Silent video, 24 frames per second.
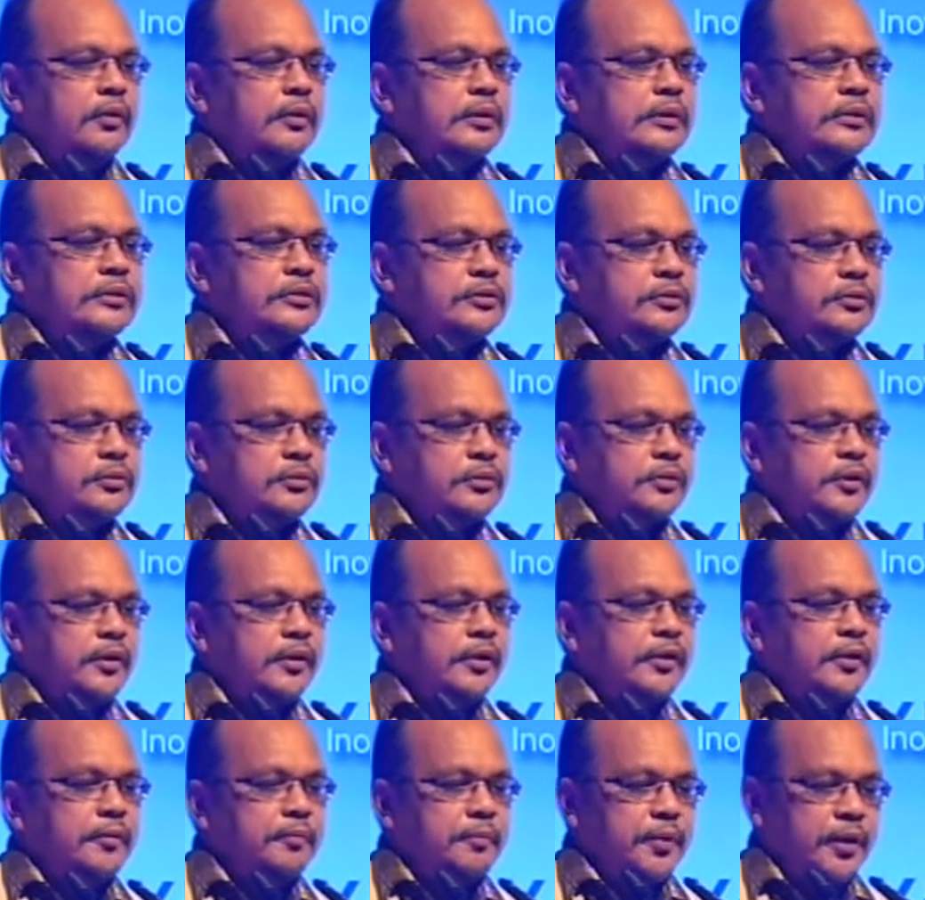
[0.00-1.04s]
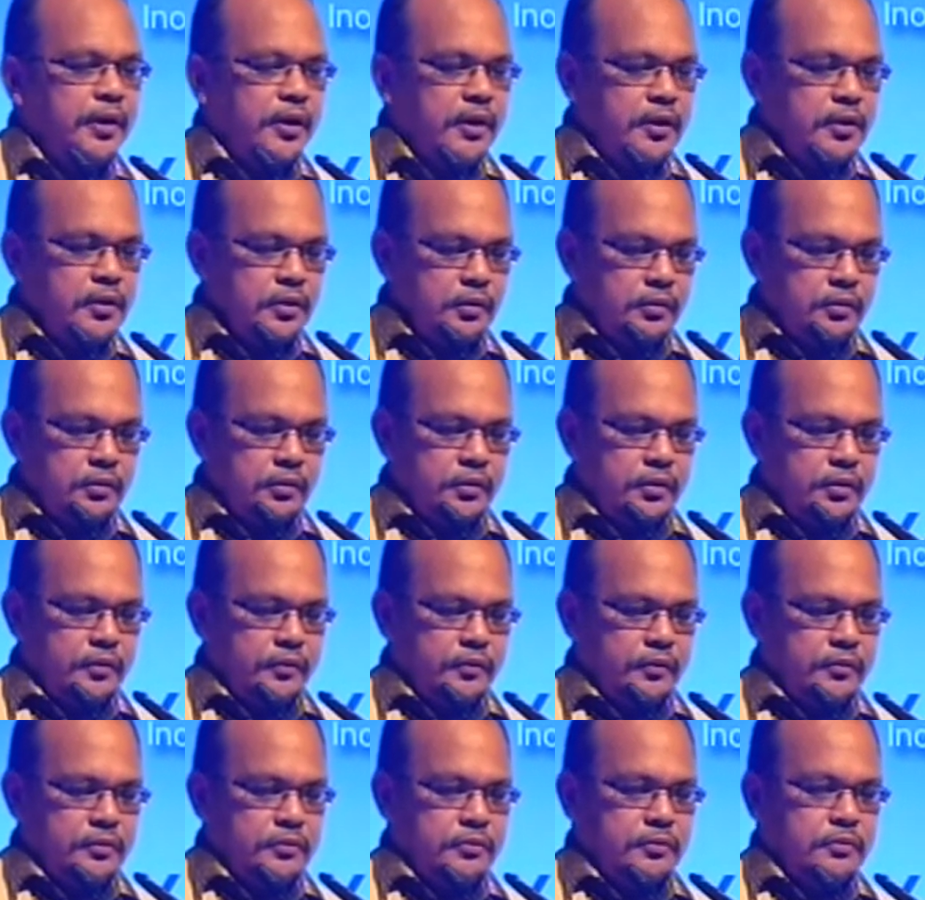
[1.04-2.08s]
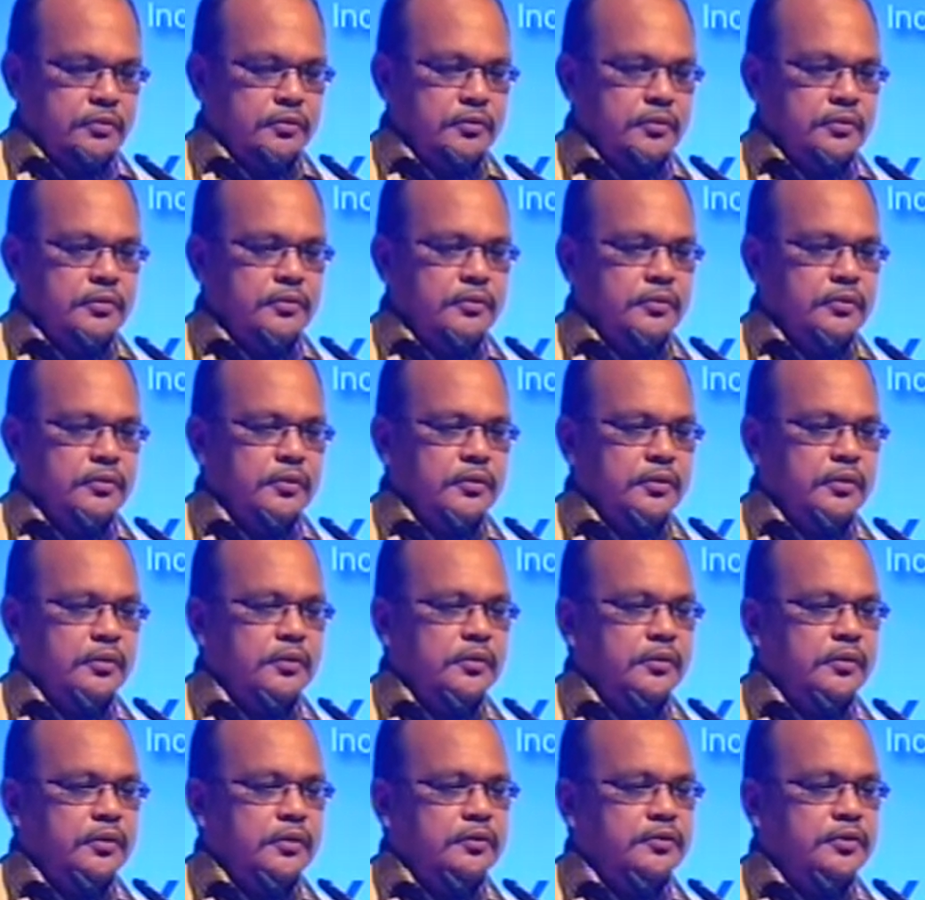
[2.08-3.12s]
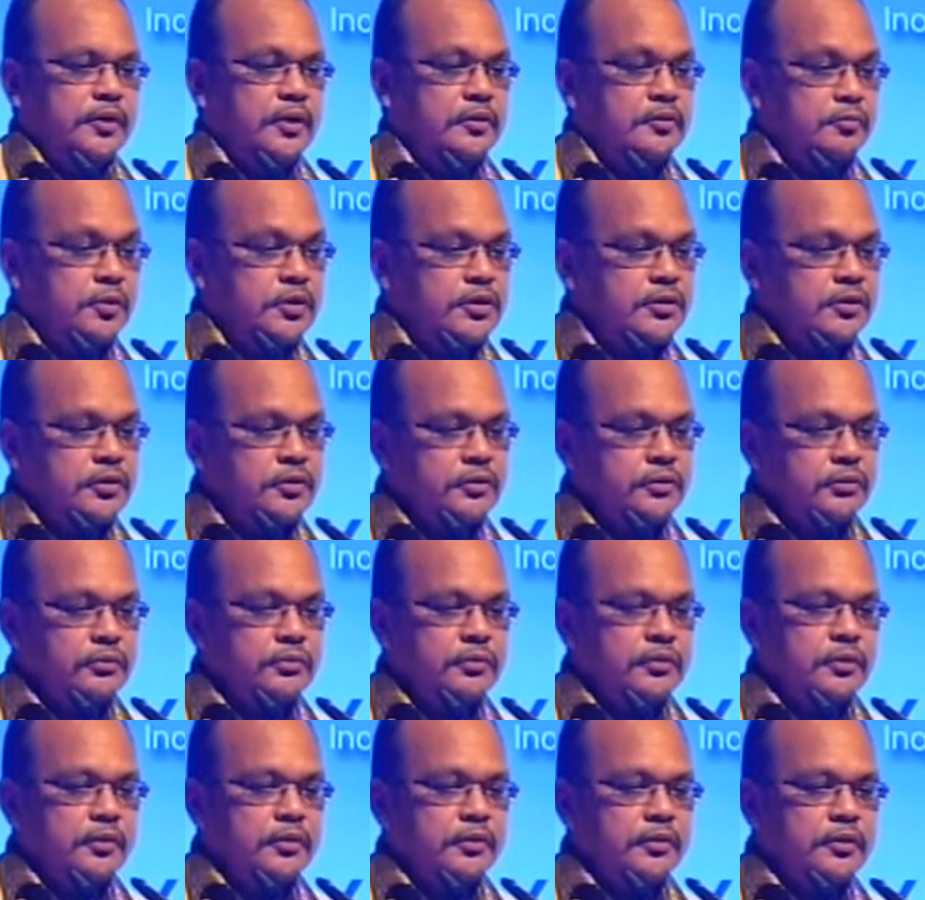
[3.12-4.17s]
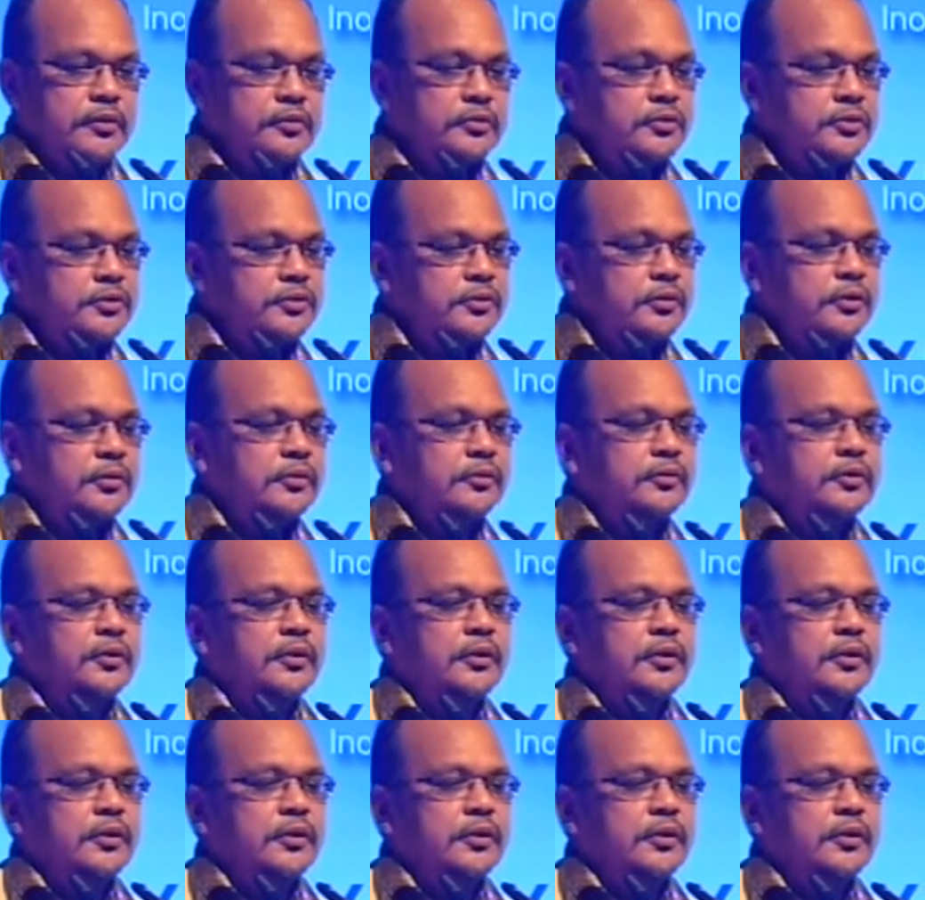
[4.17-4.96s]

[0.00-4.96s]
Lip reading: so Danga Bay, right? So as mentioned, resolution